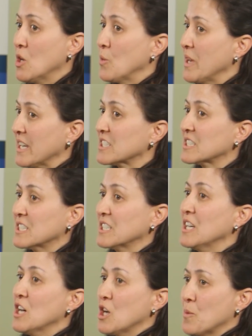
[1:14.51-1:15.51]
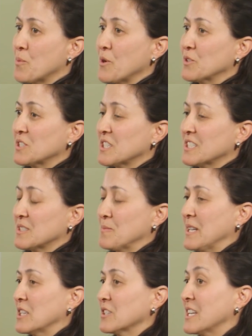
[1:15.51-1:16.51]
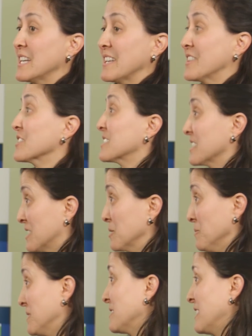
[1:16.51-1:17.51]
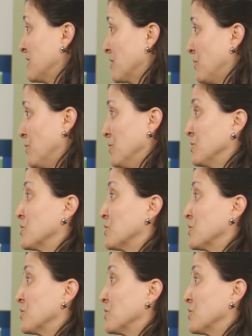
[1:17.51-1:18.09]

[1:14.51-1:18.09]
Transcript: we actually approach this by looking at their systems as a whole.